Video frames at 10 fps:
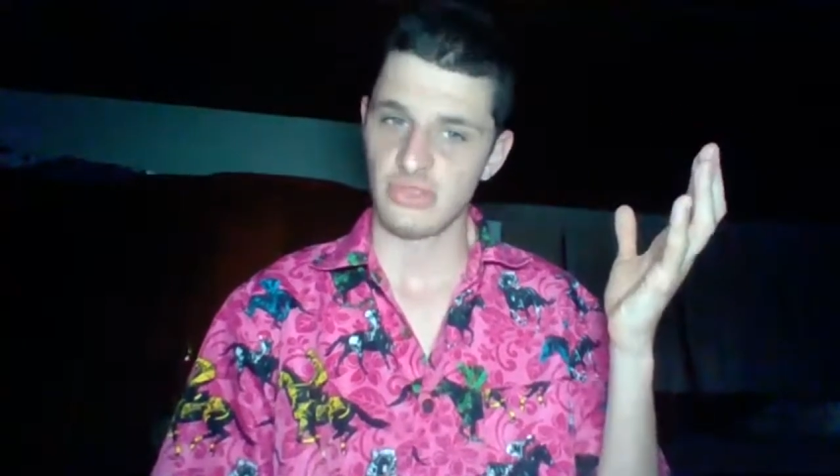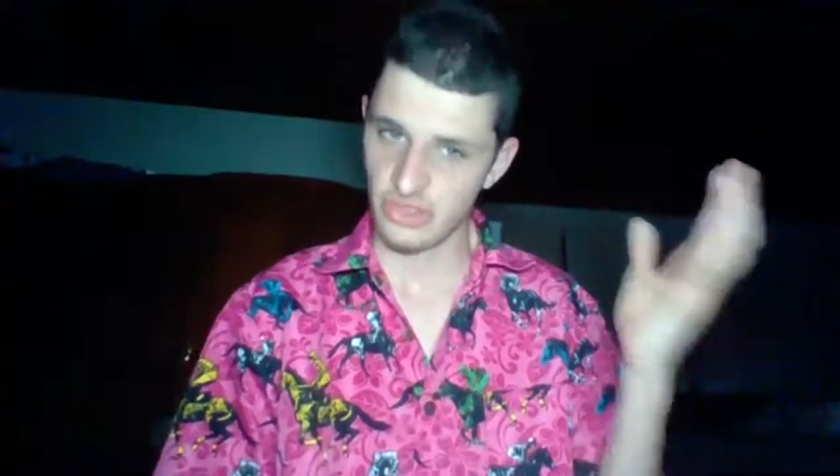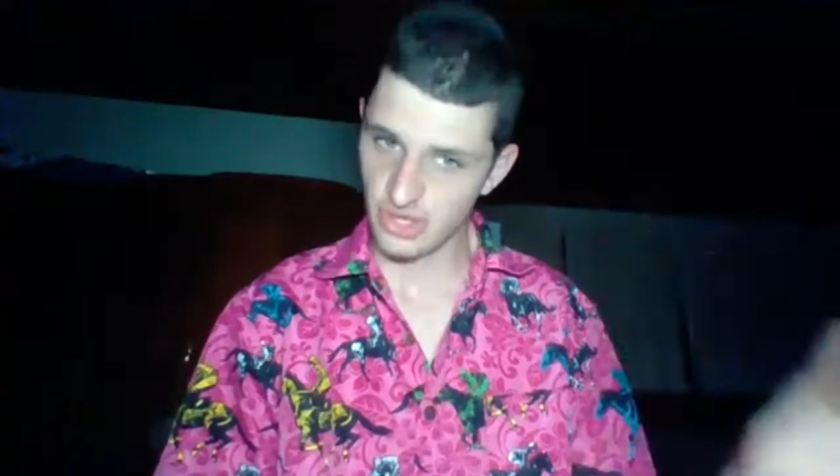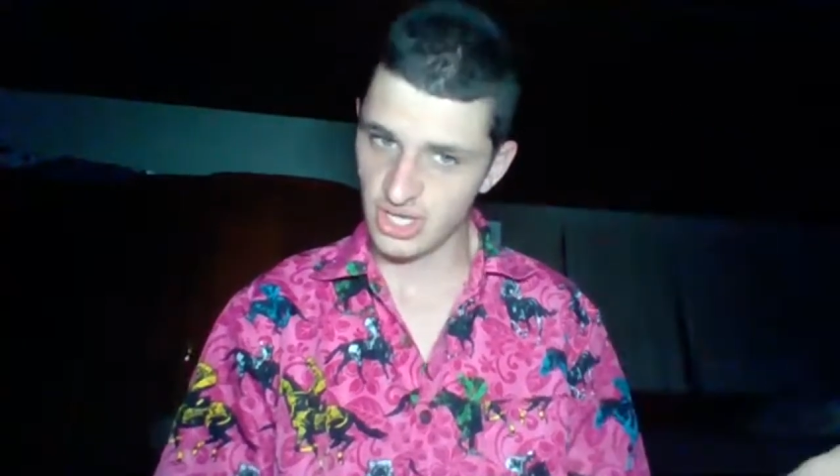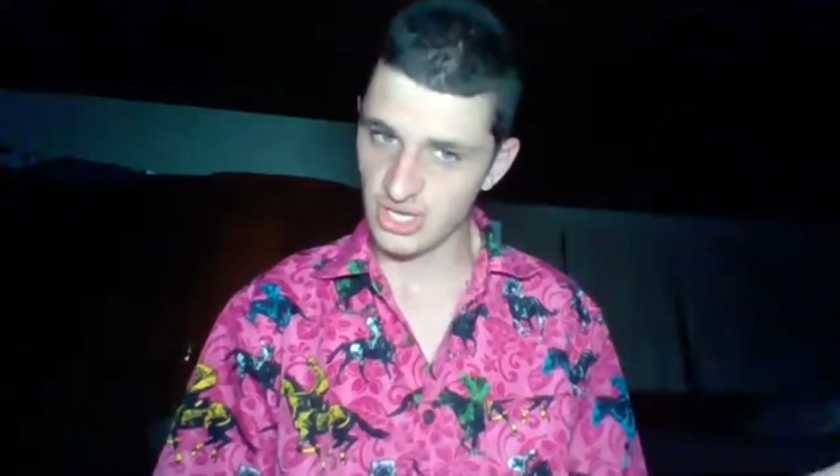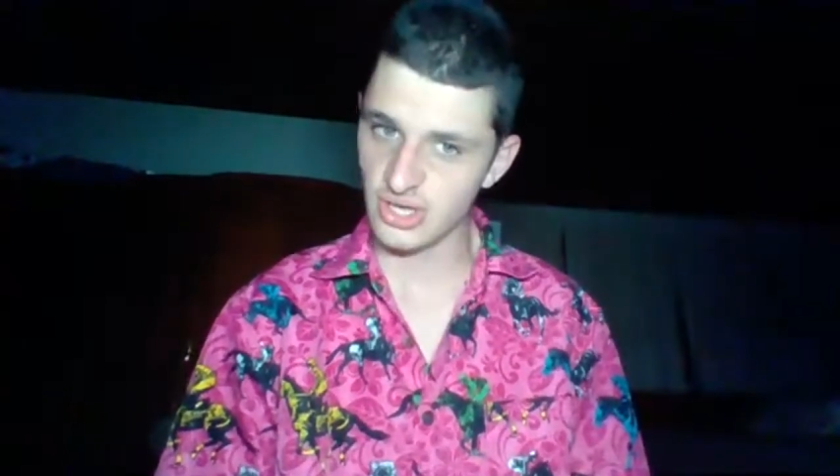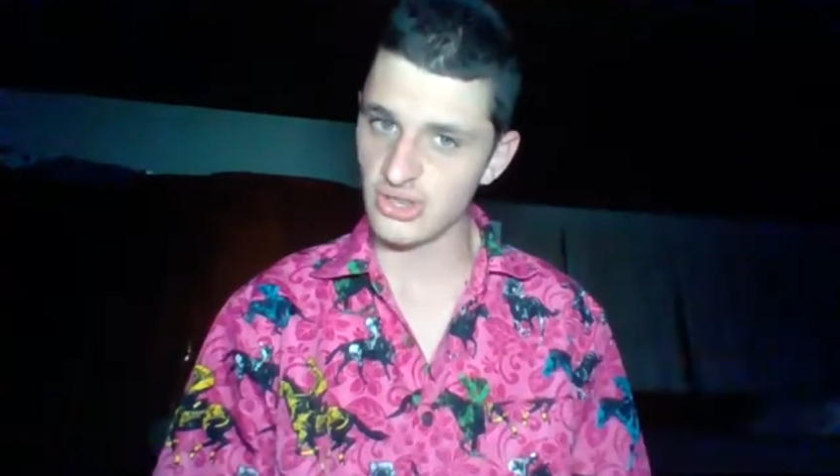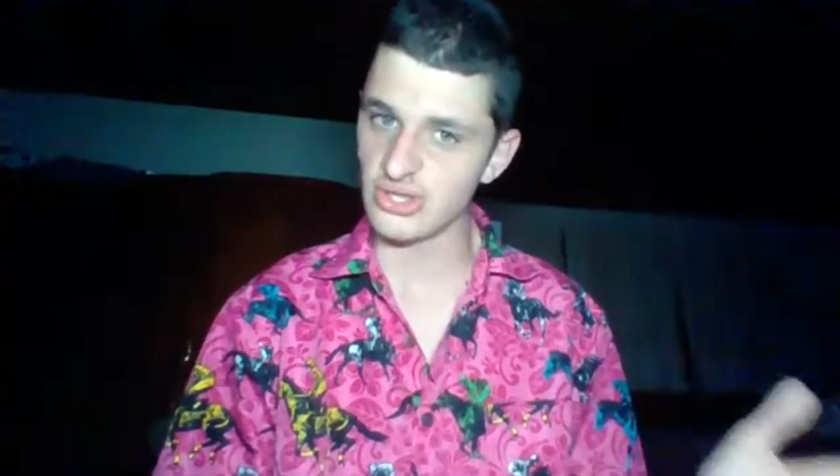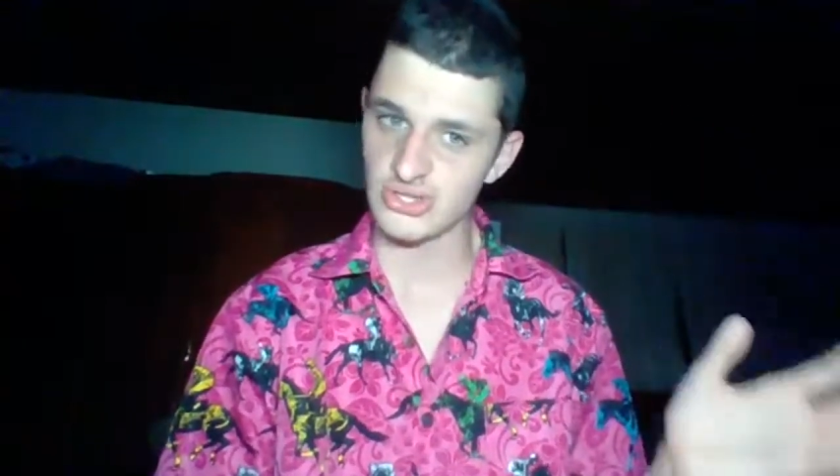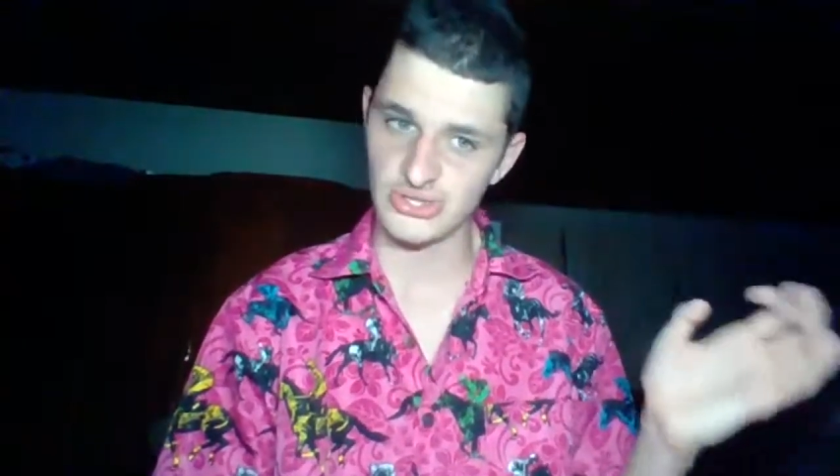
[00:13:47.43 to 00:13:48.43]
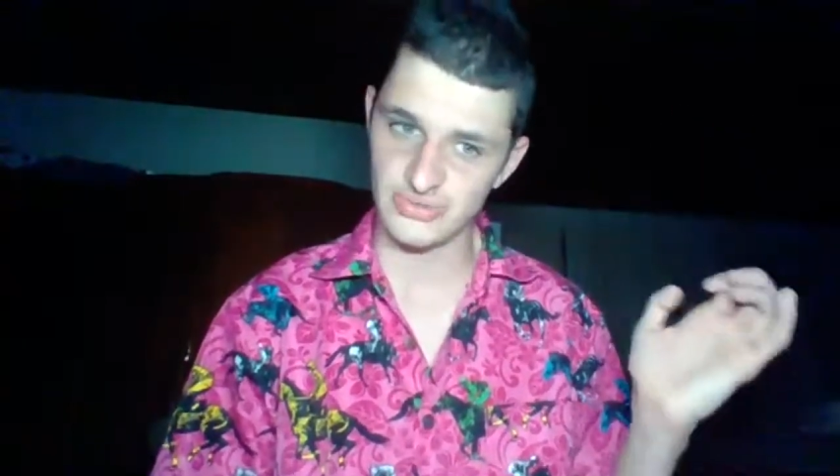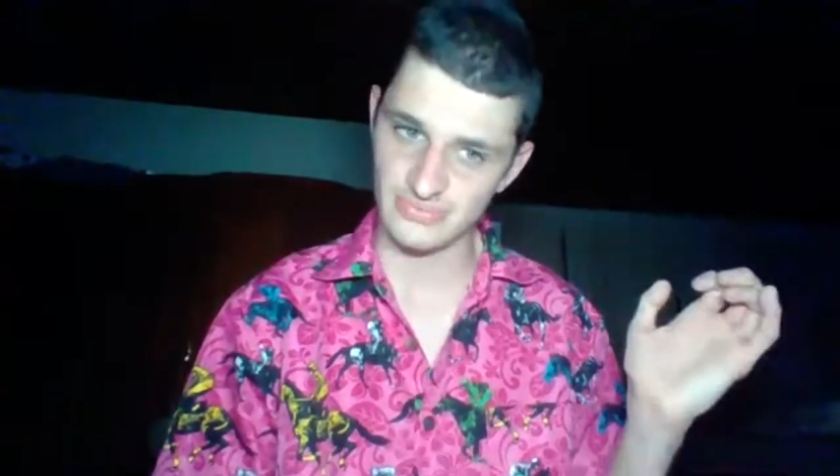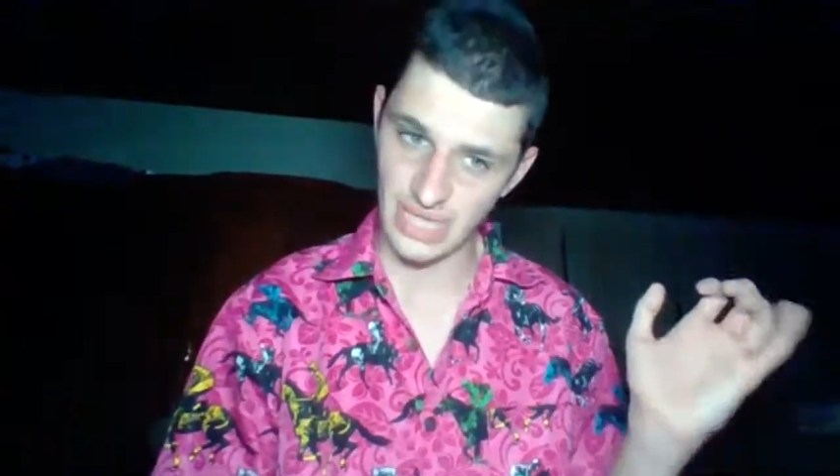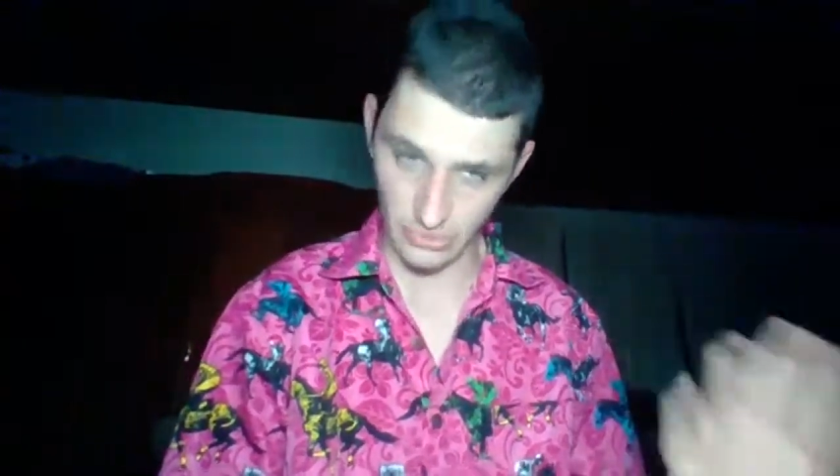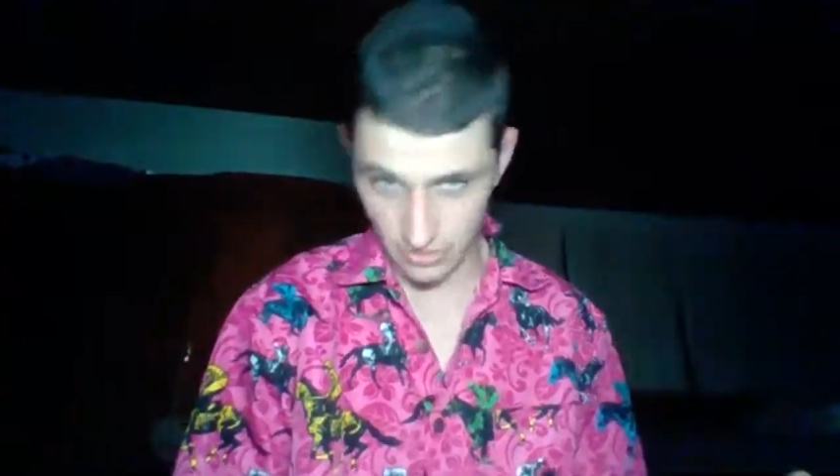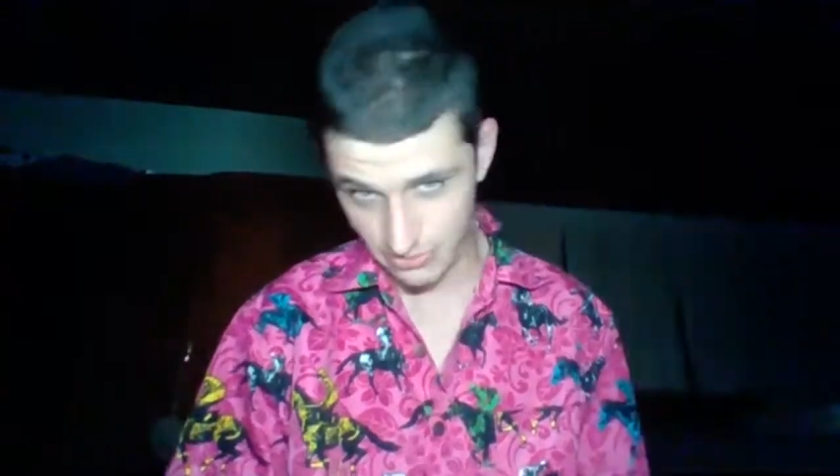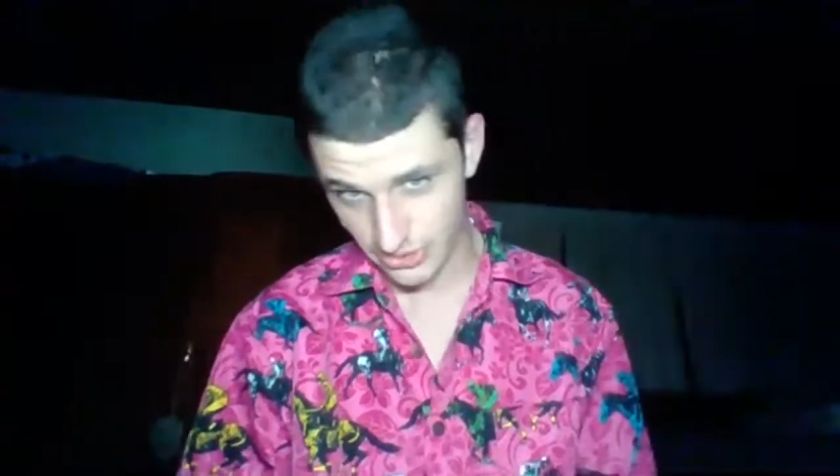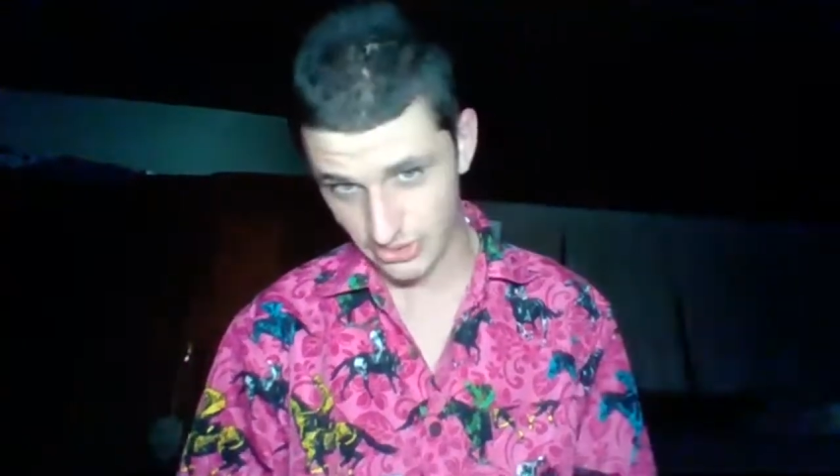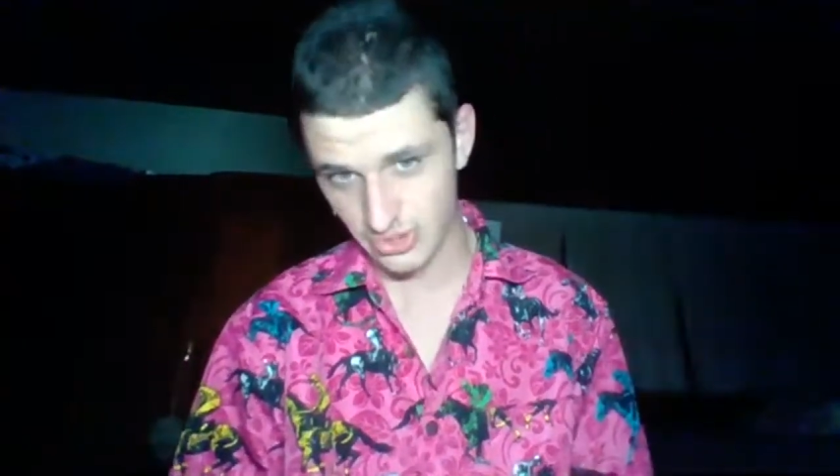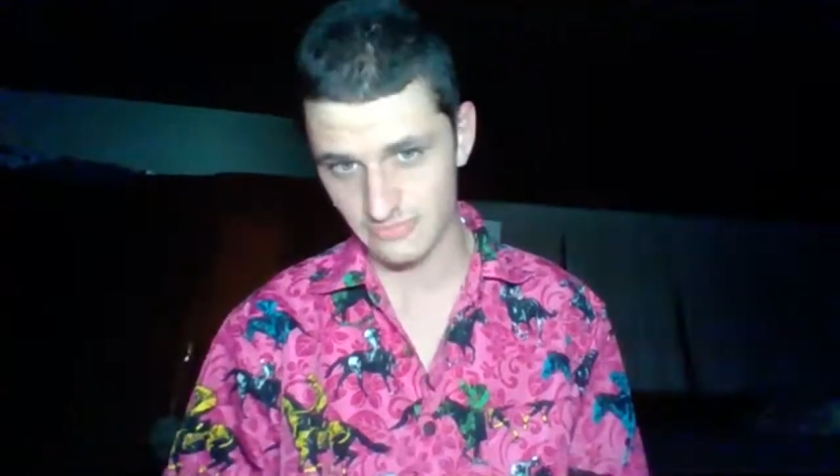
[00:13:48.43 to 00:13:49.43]
$13. I wouldn't
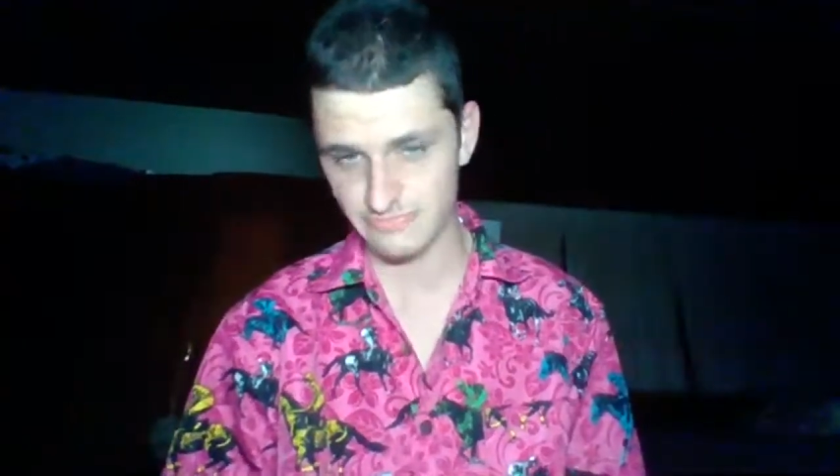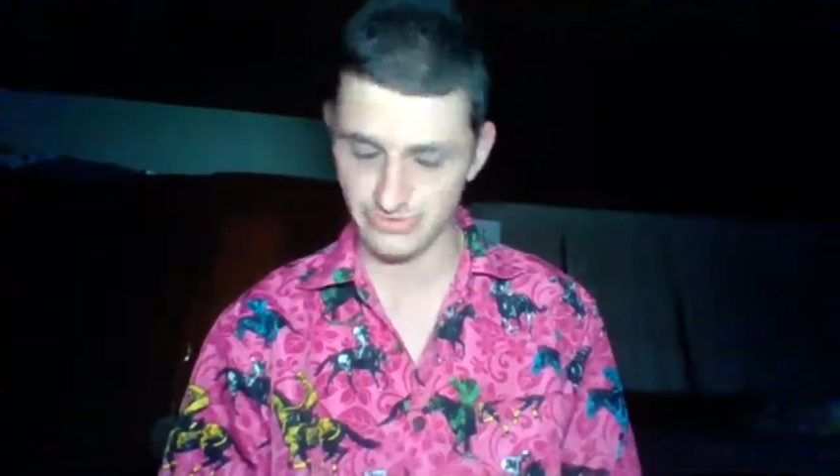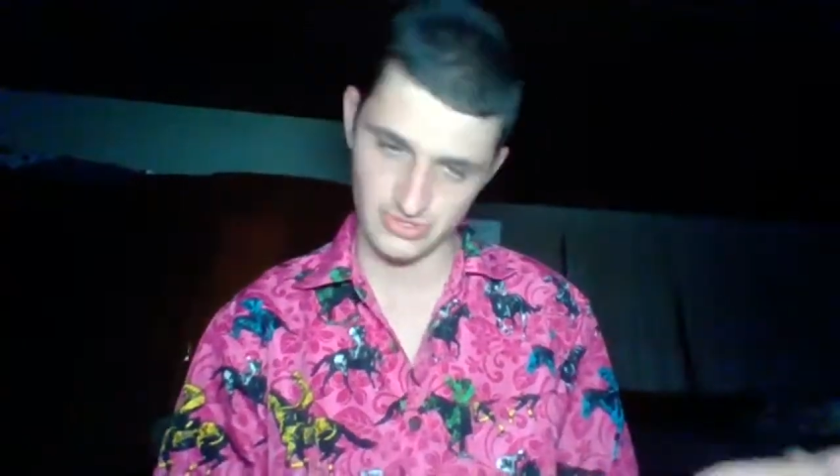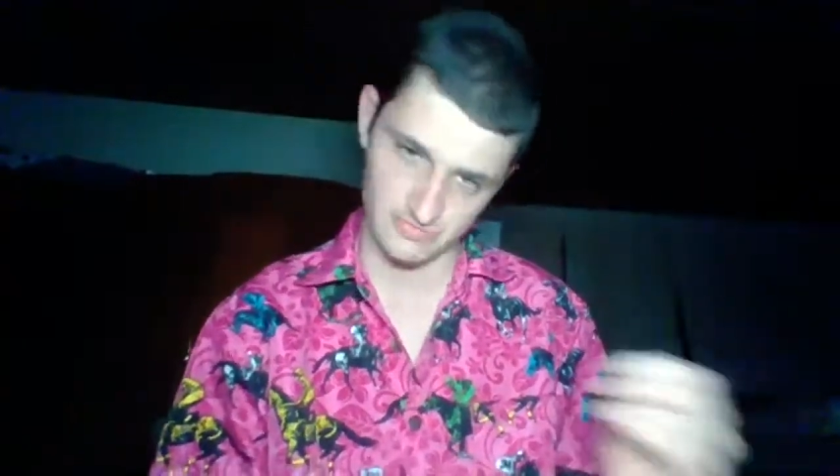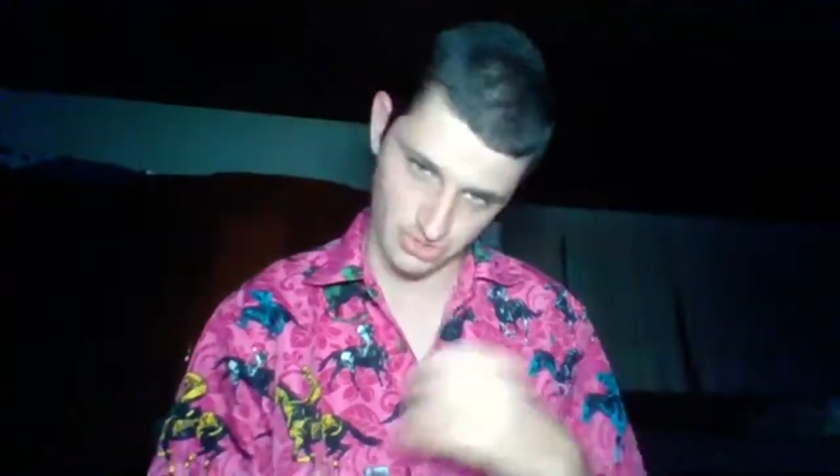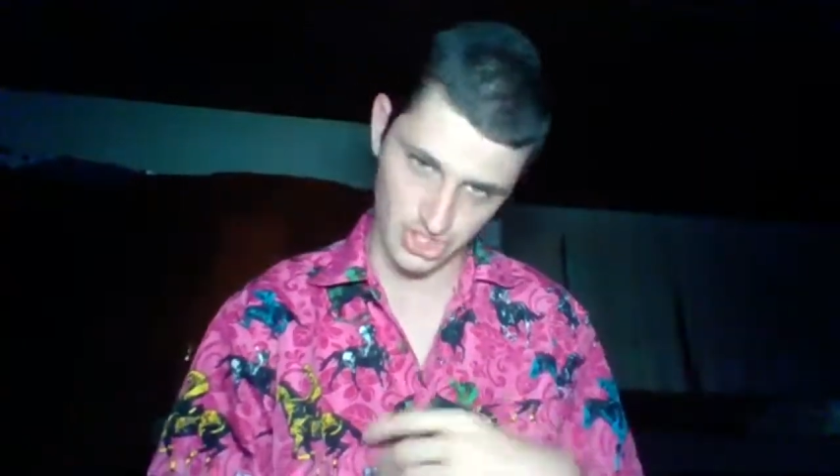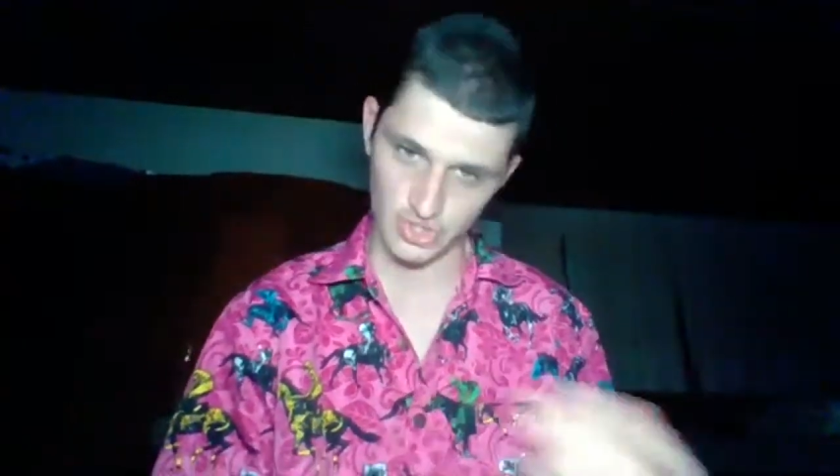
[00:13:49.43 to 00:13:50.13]
put